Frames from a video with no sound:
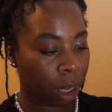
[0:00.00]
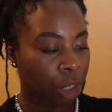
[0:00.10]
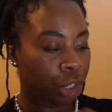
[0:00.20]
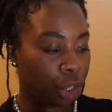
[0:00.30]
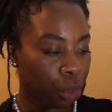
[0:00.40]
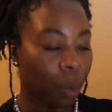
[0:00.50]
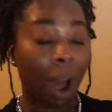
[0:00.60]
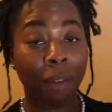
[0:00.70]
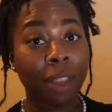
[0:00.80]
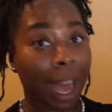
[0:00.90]
Two
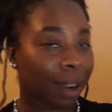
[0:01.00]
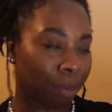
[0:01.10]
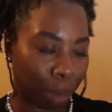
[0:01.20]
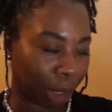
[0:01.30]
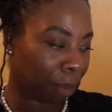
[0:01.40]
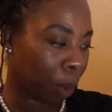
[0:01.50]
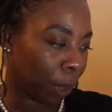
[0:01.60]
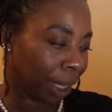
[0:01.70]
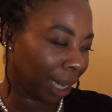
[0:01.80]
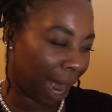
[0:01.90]
of that bullet
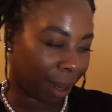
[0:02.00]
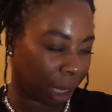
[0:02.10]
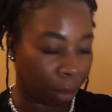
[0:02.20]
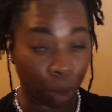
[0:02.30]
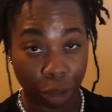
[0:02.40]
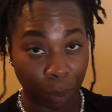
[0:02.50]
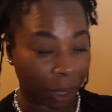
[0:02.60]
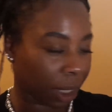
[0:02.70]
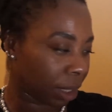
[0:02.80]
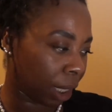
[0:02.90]
point, it had like multiple
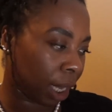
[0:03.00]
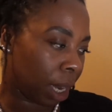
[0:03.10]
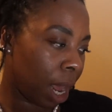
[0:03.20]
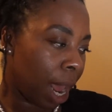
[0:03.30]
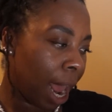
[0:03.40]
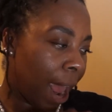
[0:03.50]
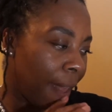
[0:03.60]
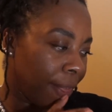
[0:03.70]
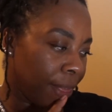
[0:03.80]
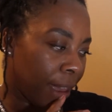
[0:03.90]
things in it,
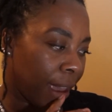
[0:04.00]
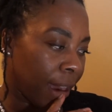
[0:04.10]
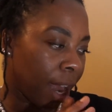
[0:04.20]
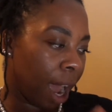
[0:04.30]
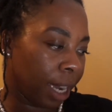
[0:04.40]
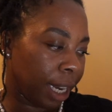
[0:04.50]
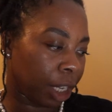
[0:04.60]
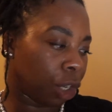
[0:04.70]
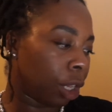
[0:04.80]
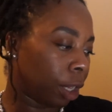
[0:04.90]
and then I
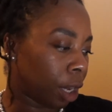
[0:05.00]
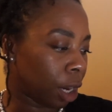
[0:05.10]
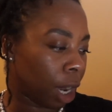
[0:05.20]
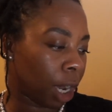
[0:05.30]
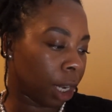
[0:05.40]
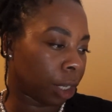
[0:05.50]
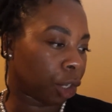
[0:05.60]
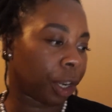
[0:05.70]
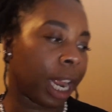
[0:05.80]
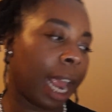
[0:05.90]
didn't uh,
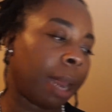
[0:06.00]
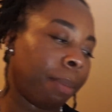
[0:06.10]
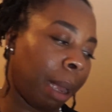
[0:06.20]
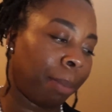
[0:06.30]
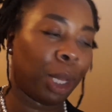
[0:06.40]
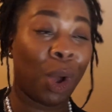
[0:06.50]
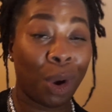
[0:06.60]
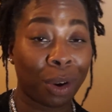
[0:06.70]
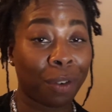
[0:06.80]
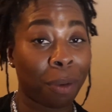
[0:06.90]
create my
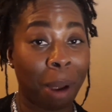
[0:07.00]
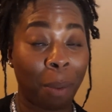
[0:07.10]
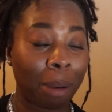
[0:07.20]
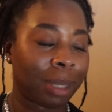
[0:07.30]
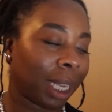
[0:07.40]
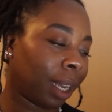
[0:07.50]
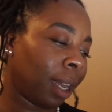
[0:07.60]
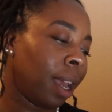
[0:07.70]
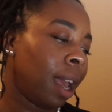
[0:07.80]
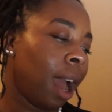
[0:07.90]
blog for my website,
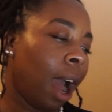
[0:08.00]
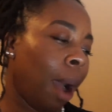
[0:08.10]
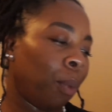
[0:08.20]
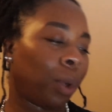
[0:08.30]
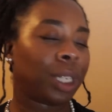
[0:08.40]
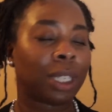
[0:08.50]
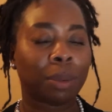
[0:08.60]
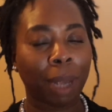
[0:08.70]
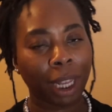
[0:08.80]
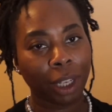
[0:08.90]
um, which is
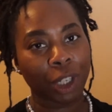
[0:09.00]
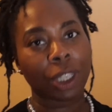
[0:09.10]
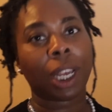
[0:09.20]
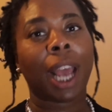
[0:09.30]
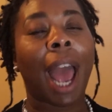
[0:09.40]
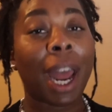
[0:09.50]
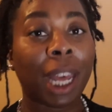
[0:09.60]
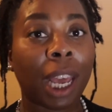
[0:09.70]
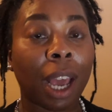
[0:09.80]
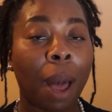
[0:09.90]
mainly just like
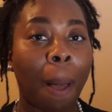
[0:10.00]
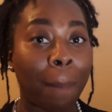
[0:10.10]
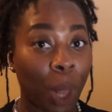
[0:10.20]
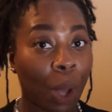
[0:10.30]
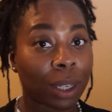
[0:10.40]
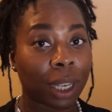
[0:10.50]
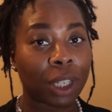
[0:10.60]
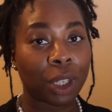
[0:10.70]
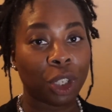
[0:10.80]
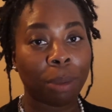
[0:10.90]
adding a blog
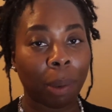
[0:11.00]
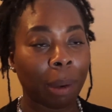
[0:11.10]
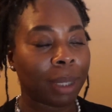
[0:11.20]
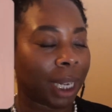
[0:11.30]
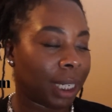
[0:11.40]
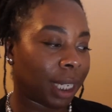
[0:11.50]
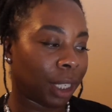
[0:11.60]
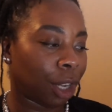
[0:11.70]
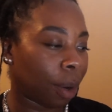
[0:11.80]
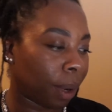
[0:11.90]
section to my website. I
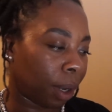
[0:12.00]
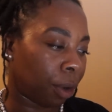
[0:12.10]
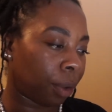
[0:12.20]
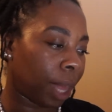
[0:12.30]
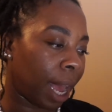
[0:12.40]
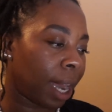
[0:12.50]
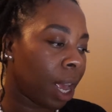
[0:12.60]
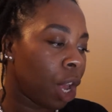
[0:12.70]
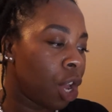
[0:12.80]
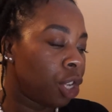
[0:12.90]
didn't go and do that,
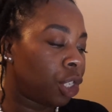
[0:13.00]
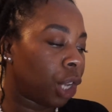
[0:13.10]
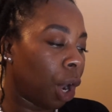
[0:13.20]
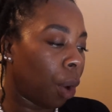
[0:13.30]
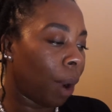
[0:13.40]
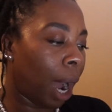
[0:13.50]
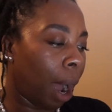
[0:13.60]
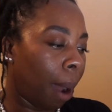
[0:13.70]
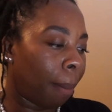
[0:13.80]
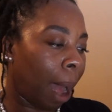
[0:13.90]
so
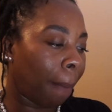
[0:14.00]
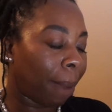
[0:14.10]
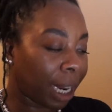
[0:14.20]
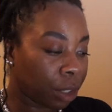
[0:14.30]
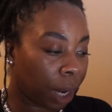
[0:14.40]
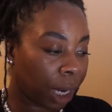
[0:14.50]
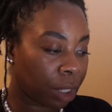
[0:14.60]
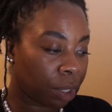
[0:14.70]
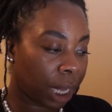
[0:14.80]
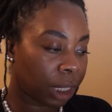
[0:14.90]
um, I might try and do that